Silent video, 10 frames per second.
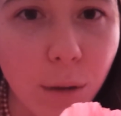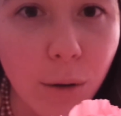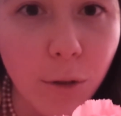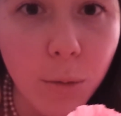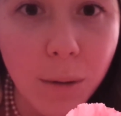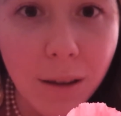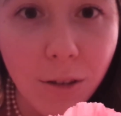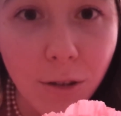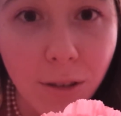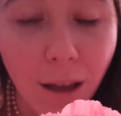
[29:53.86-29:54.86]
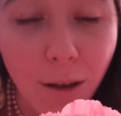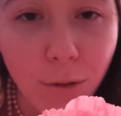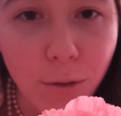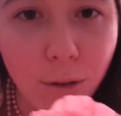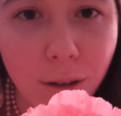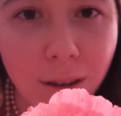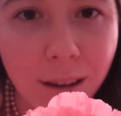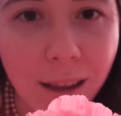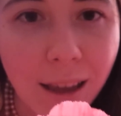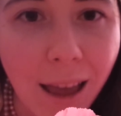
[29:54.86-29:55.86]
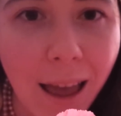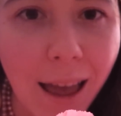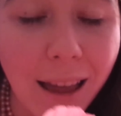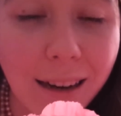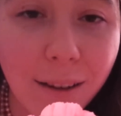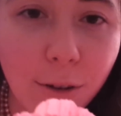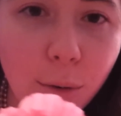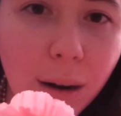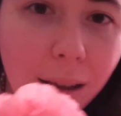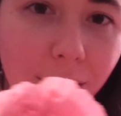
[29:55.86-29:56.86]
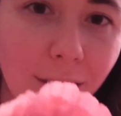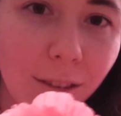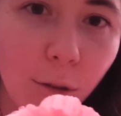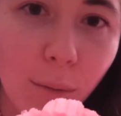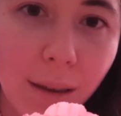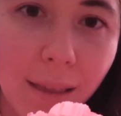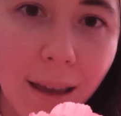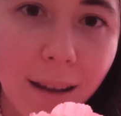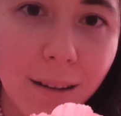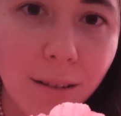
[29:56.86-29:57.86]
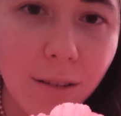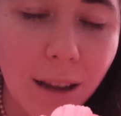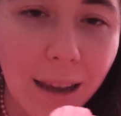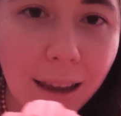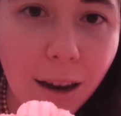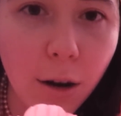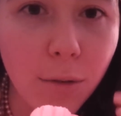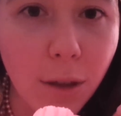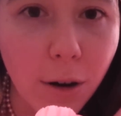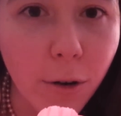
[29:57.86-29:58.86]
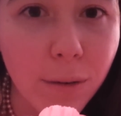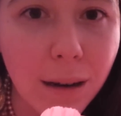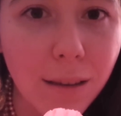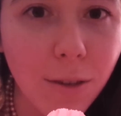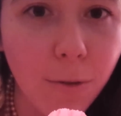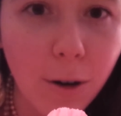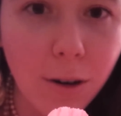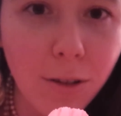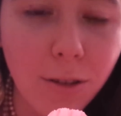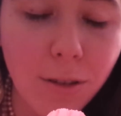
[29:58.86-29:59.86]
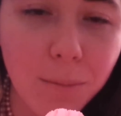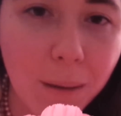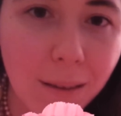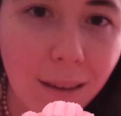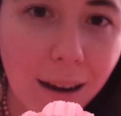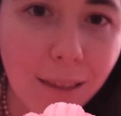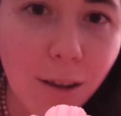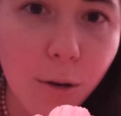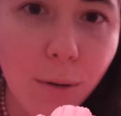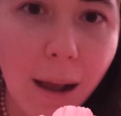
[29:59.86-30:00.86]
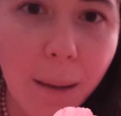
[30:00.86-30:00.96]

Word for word: But if you please yourself, and everyone else is doing that, taking care of their own needs first, maintaining their own